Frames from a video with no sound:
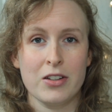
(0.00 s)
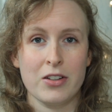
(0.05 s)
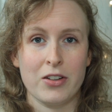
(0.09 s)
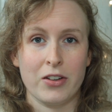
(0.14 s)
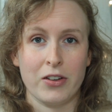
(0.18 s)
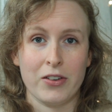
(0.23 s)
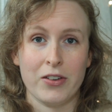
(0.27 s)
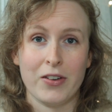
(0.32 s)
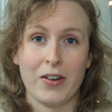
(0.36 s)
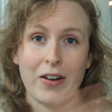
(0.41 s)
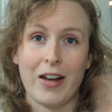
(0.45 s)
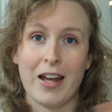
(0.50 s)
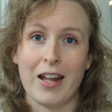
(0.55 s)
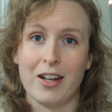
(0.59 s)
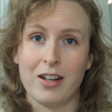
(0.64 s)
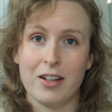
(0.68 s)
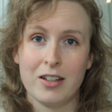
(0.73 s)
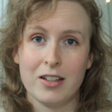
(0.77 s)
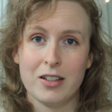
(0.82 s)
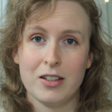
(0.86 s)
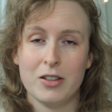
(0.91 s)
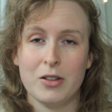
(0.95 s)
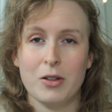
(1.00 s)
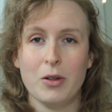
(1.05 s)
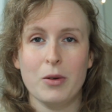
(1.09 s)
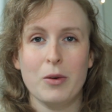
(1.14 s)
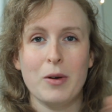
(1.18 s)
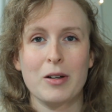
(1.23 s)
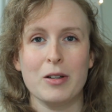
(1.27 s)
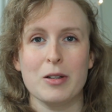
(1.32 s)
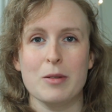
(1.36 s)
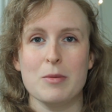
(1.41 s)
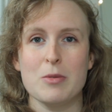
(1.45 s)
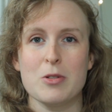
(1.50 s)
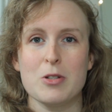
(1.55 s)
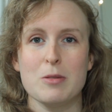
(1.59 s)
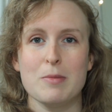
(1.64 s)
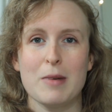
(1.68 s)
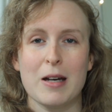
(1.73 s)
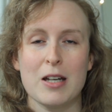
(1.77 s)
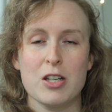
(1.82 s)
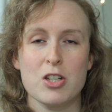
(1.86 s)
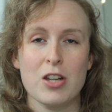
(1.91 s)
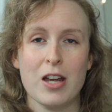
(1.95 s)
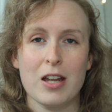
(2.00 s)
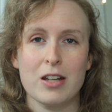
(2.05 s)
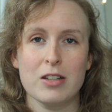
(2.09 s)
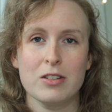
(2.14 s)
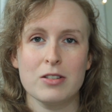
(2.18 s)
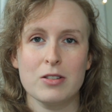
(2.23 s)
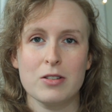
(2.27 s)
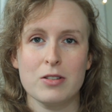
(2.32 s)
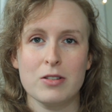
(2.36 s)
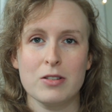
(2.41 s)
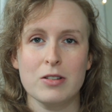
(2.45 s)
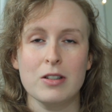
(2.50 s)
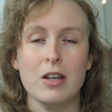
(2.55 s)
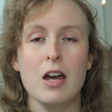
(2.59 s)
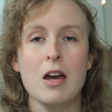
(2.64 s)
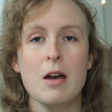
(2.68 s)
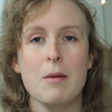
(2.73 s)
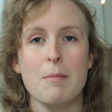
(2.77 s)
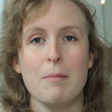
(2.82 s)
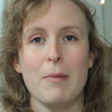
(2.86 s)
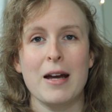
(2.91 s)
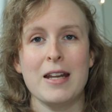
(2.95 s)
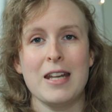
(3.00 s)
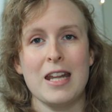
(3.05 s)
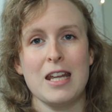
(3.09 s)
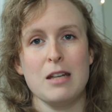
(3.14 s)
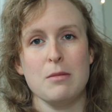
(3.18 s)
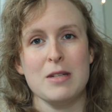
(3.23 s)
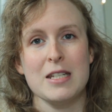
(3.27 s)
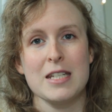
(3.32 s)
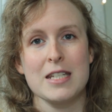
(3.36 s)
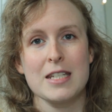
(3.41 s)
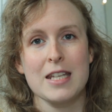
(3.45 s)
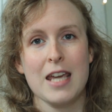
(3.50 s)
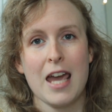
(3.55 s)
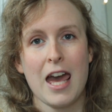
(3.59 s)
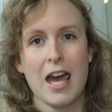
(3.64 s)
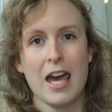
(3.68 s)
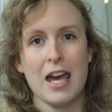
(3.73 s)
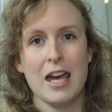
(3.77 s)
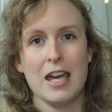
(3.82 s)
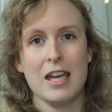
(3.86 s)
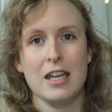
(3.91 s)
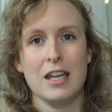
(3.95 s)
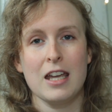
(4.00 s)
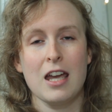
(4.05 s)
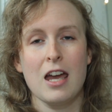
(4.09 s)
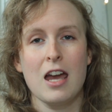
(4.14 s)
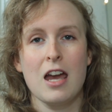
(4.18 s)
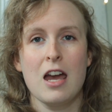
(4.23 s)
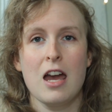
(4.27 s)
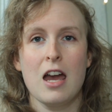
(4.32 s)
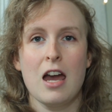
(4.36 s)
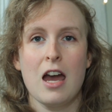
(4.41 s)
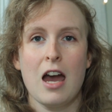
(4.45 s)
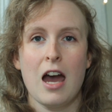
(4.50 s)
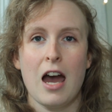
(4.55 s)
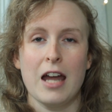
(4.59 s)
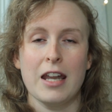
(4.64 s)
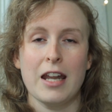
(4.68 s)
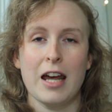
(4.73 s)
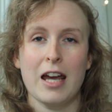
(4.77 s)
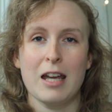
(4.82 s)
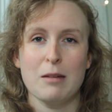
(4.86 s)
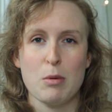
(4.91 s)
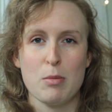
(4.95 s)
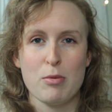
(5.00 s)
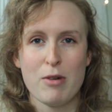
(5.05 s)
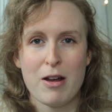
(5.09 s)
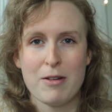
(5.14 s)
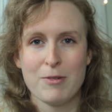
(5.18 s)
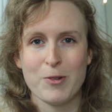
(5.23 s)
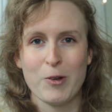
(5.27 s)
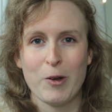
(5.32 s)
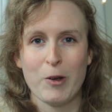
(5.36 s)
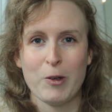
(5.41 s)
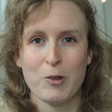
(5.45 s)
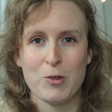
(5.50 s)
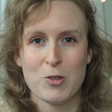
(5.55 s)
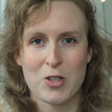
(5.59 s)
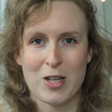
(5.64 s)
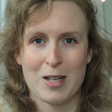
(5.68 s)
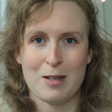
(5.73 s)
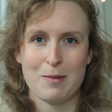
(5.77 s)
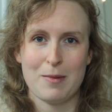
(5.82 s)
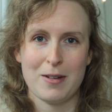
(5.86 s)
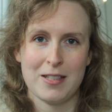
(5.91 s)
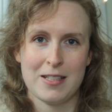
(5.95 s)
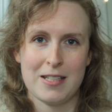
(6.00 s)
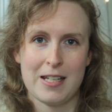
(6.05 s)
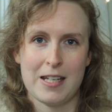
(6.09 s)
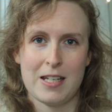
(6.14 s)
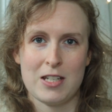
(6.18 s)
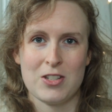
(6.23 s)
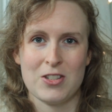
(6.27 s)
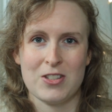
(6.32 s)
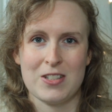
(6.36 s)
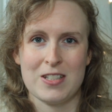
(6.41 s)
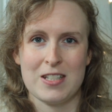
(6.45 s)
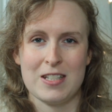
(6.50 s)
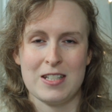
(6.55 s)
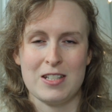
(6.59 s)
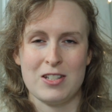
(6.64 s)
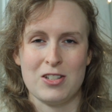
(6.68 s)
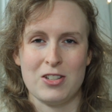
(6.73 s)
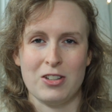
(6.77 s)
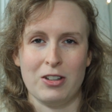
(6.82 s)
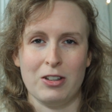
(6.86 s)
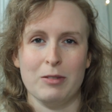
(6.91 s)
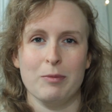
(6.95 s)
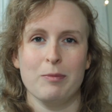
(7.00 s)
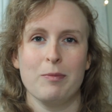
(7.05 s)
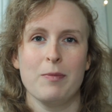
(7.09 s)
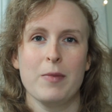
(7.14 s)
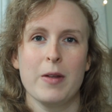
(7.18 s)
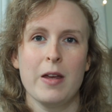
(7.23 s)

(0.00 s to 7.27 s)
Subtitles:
So hello, welcome to my channel. My name is Kay and I am a breath coach and a meditation teacher.